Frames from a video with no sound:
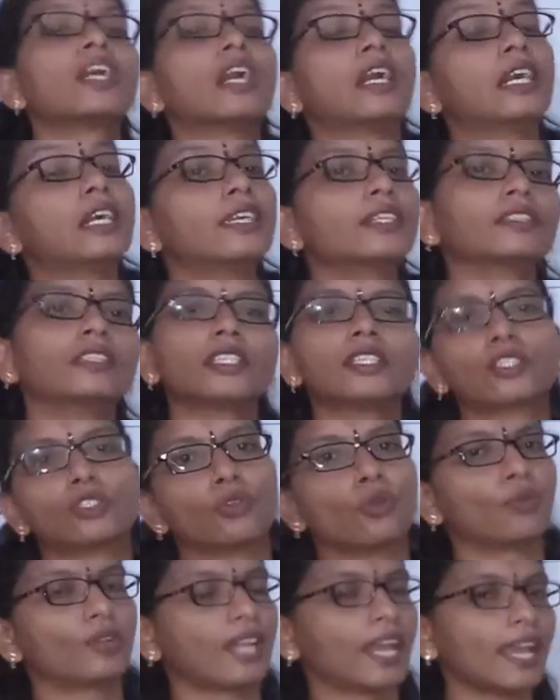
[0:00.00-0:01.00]
Earth is
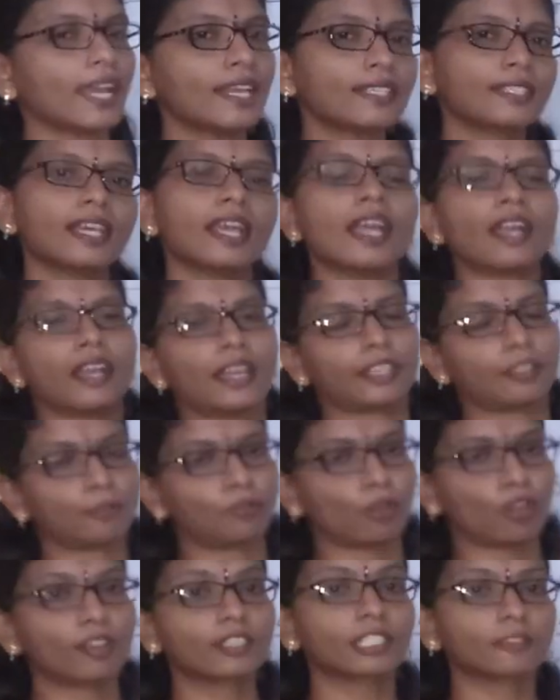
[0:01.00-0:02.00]
known as
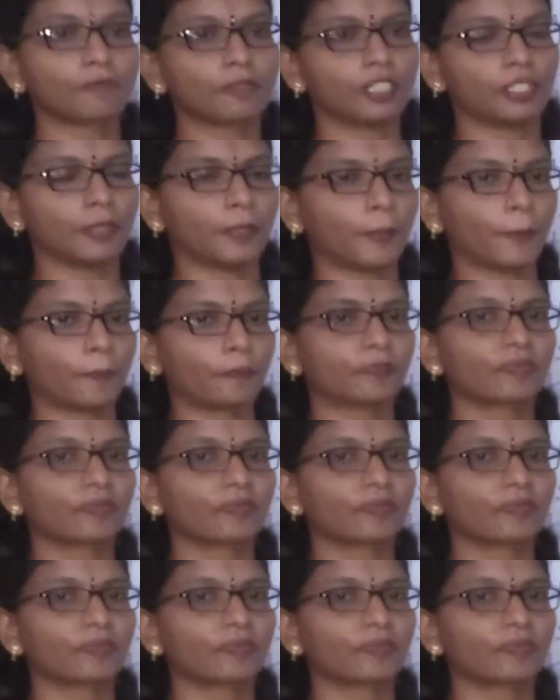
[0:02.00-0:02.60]
atmosphere.